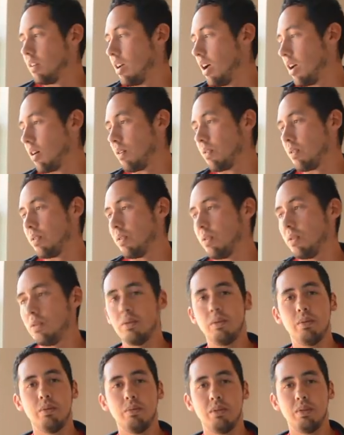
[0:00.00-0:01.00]
I don't
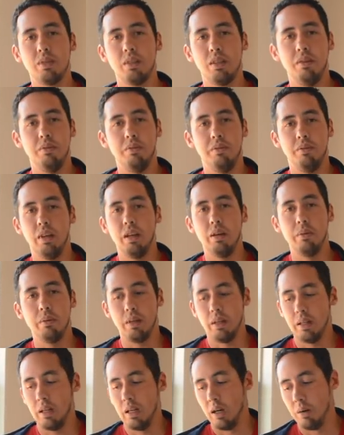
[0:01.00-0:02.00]
know if
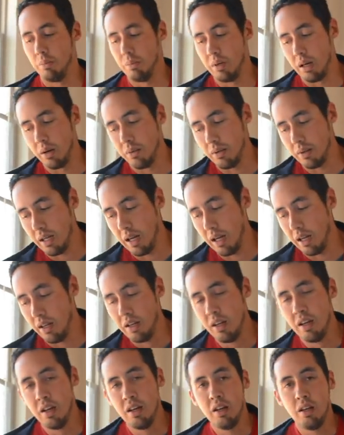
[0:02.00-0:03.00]
anyone can help me out with that.